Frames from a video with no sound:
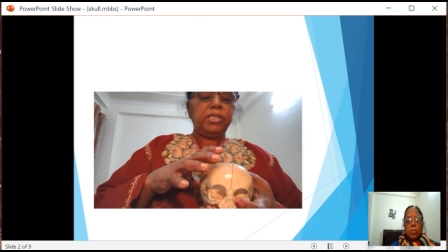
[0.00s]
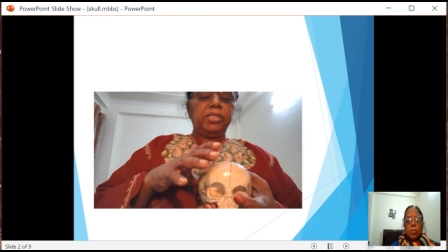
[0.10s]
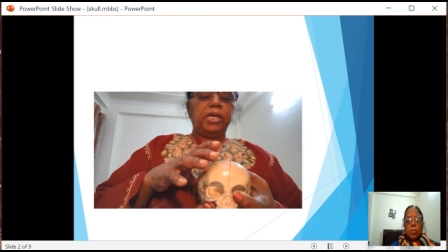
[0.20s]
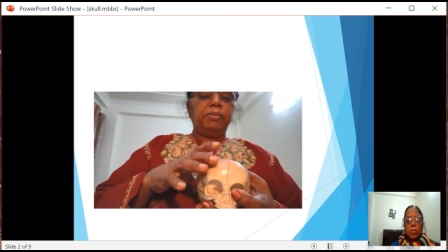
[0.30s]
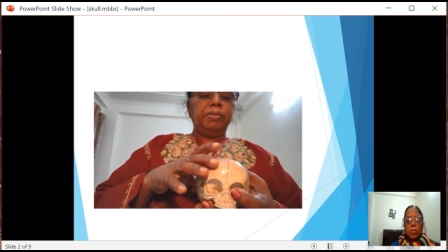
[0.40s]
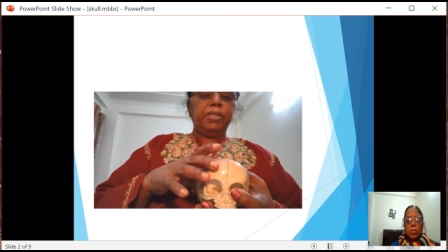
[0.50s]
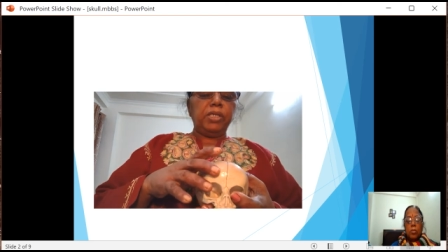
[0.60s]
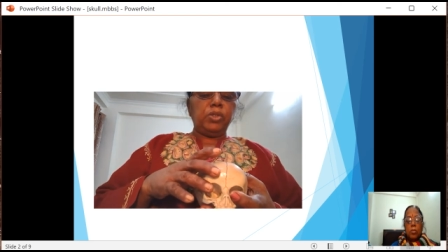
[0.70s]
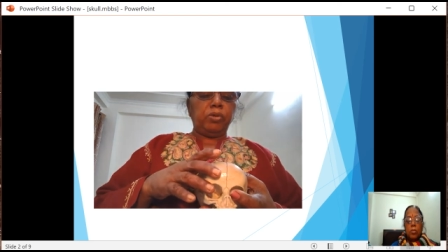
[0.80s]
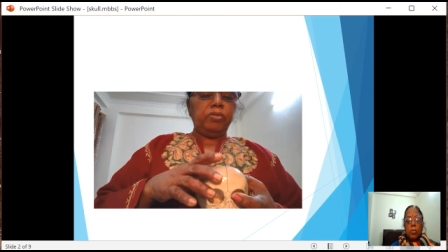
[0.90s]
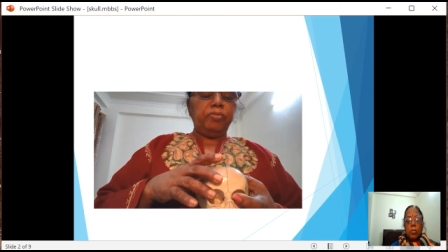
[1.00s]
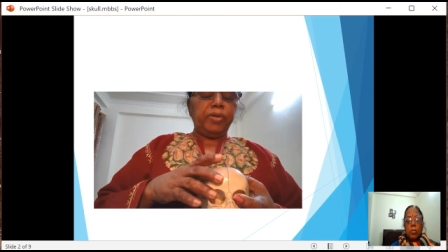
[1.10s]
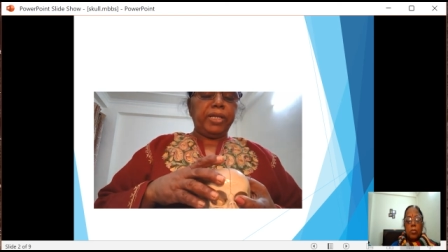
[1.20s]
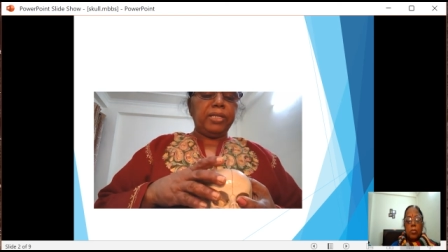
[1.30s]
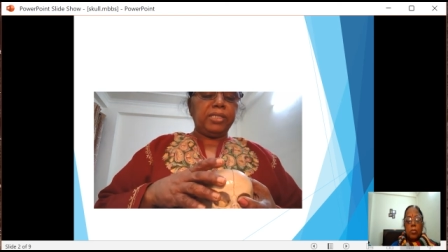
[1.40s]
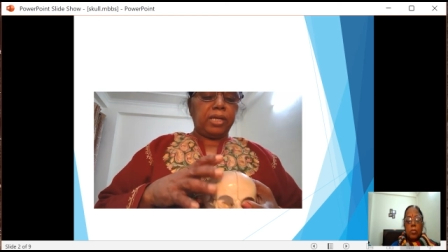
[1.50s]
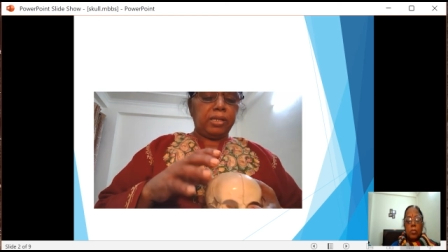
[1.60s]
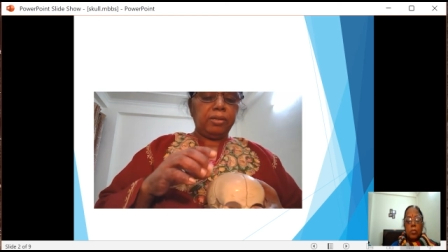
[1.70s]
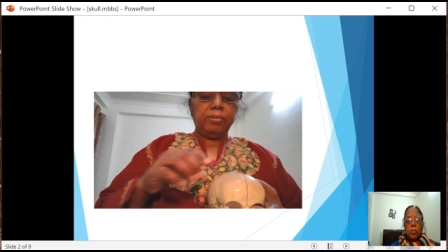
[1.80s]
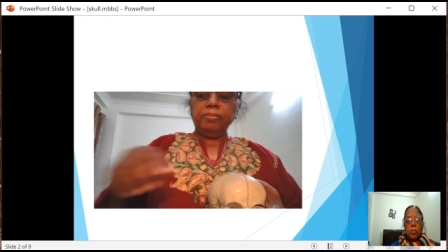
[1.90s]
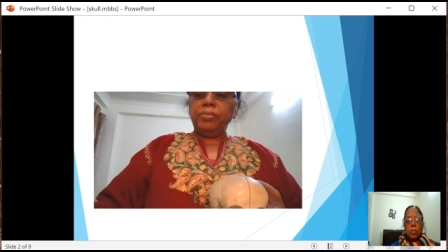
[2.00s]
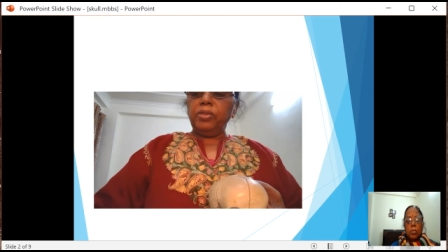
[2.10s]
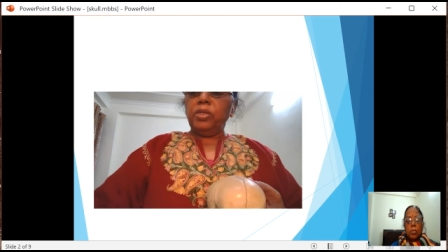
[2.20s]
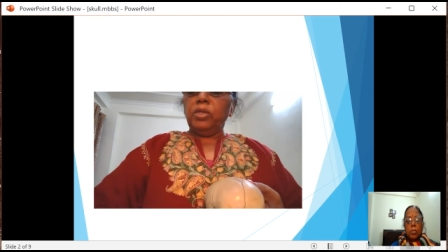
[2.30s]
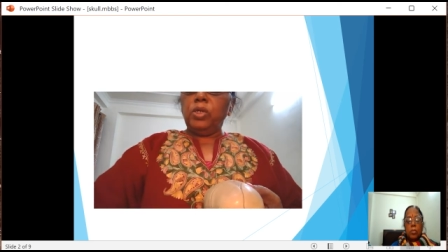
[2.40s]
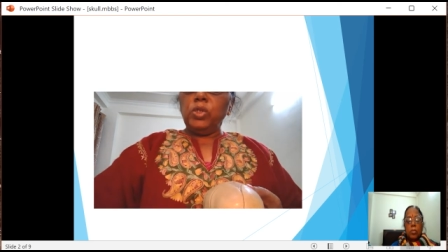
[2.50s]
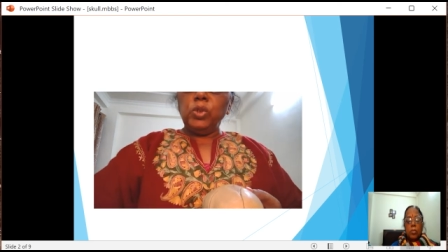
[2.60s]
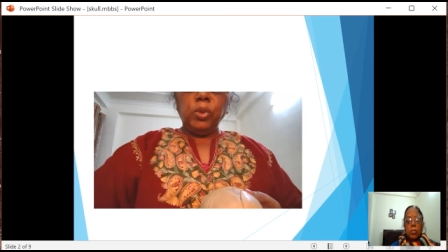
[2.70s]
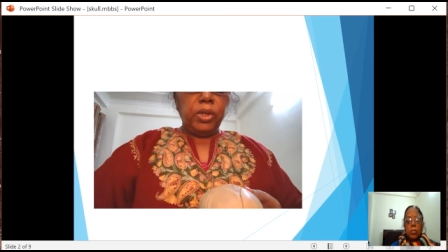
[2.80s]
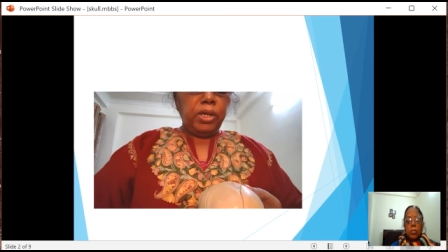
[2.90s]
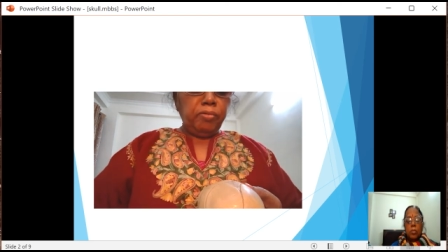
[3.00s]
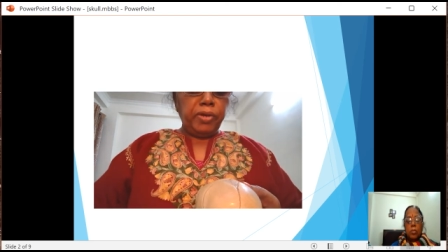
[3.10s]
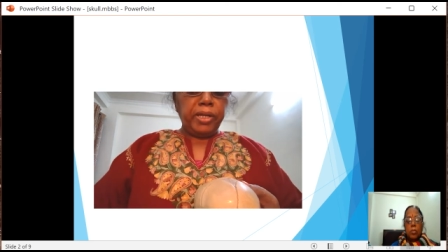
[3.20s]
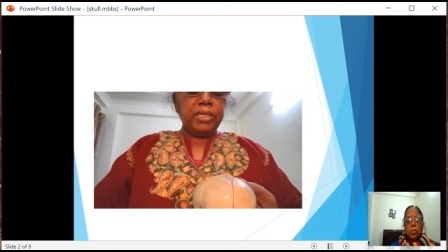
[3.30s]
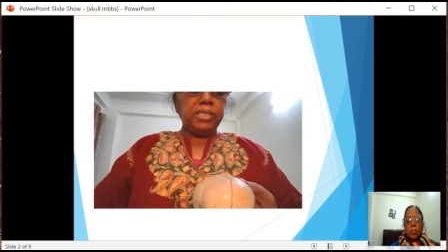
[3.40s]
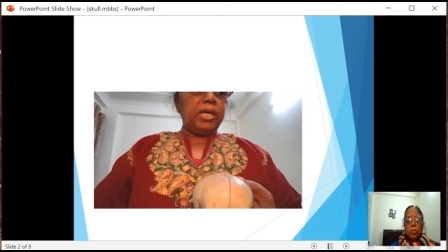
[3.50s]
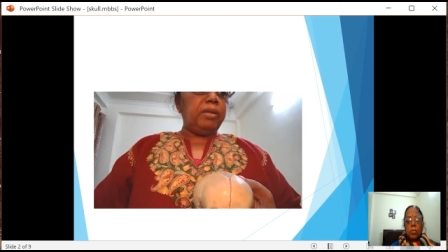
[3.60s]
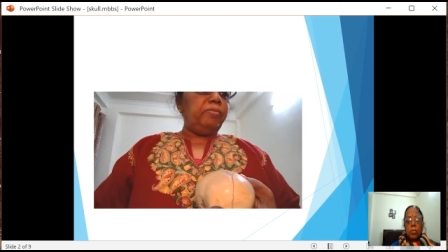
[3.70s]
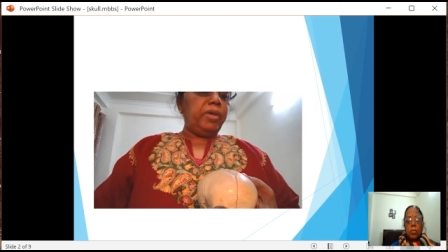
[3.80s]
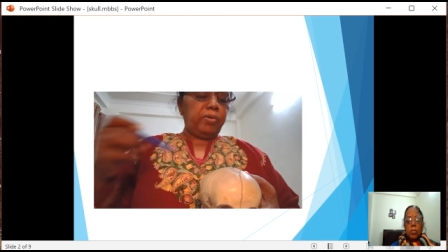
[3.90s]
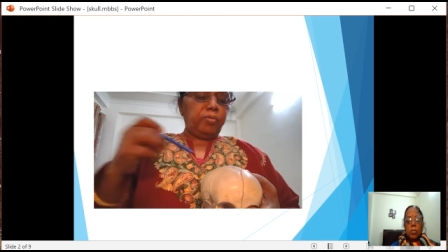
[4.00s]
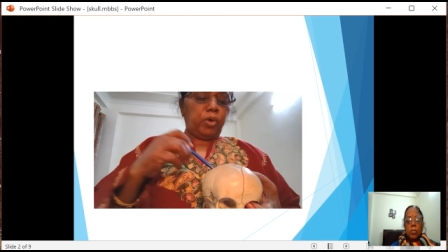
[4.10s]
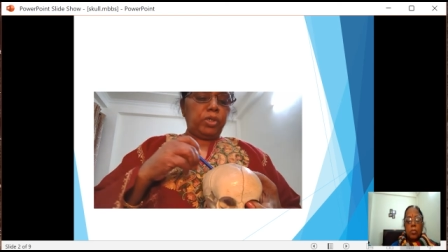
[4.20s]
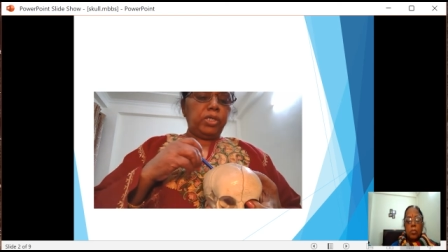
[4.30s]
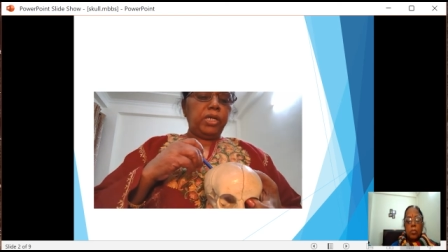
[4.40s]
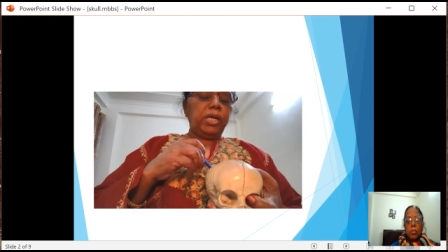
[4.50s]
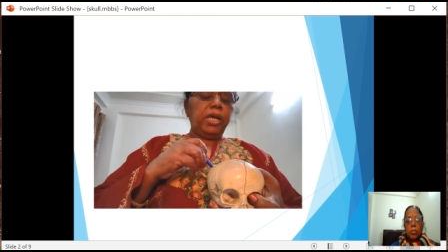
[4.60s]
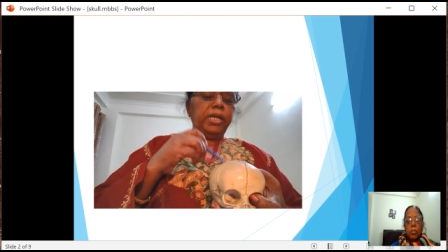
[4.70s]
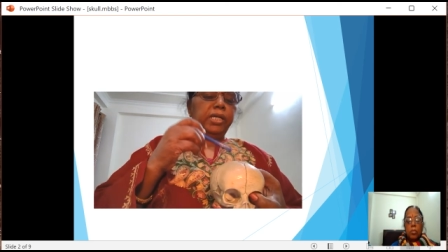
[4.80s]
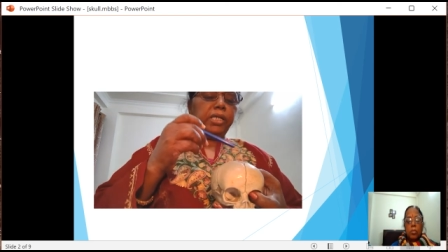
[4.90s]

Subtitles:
diameters of the fetal skull. So in fetal skull we have got anterior